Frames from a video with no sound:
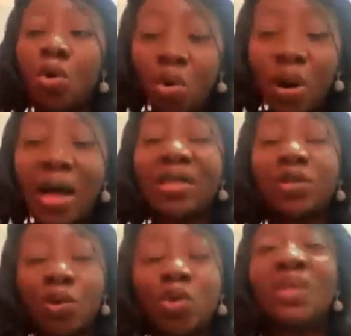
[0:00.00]
who has
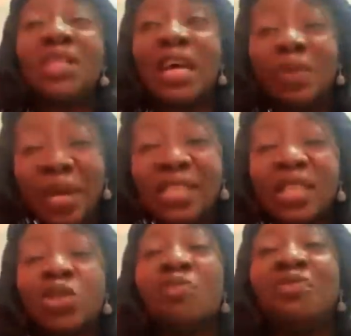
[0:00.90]
also been
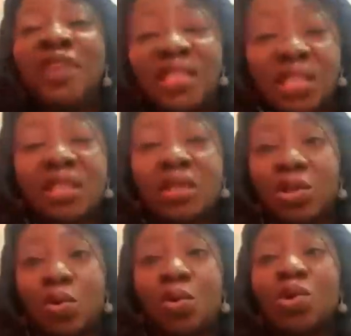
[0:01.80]
directed to visit
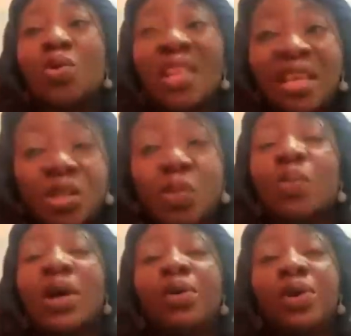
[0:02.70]
the school. So that's
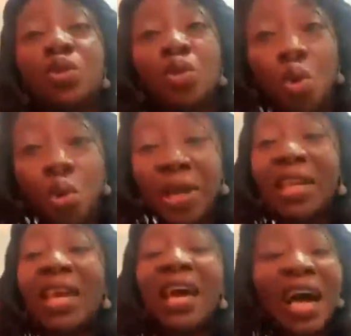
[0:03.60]
when we're going to go
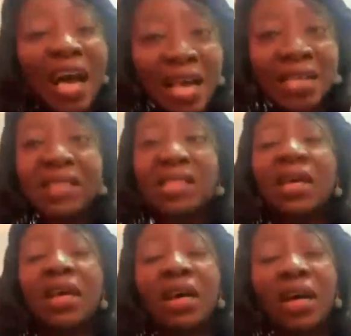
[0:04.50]
in as
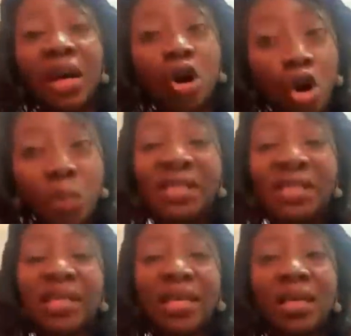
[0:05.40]
a
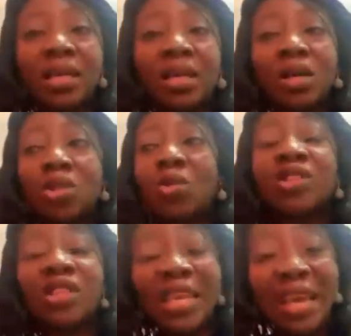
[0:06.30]
committee to
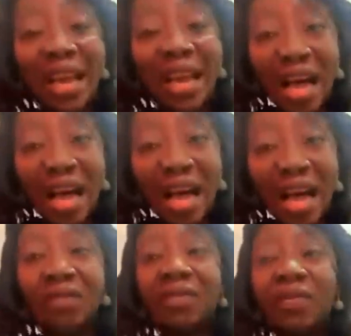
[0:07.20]
actually have
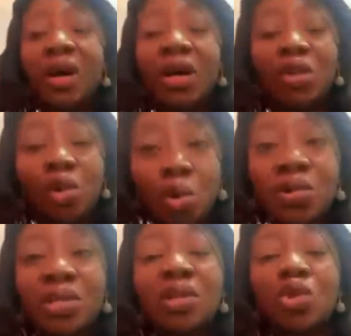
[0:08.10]
those
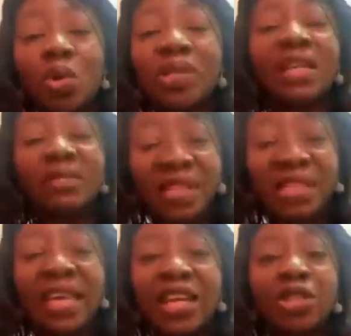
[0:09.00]
talks and
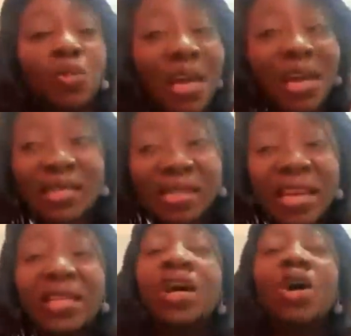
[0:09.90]
investigations. But like I
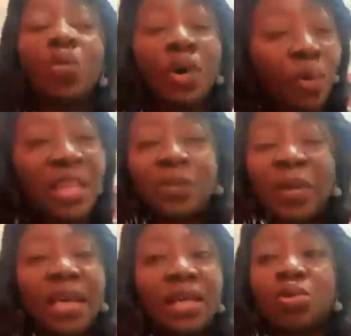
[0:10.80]
said, we're already
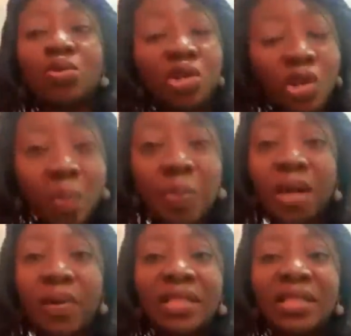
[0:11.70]
speaking to some
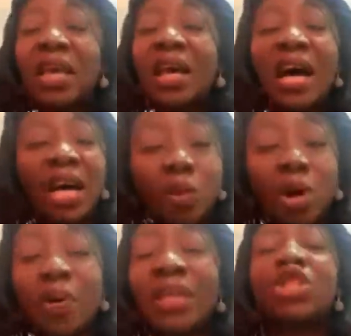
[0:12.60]
parents and
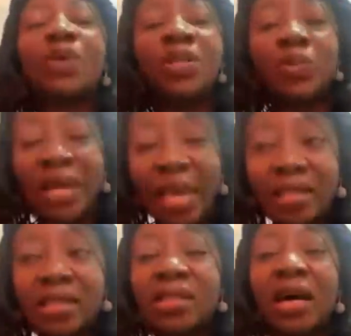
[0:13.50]
we're already trying to
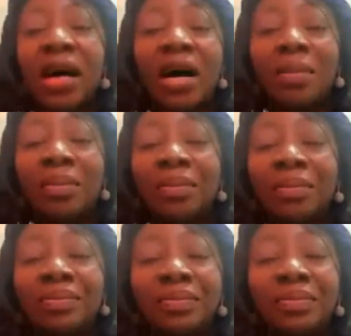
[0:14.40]
get um,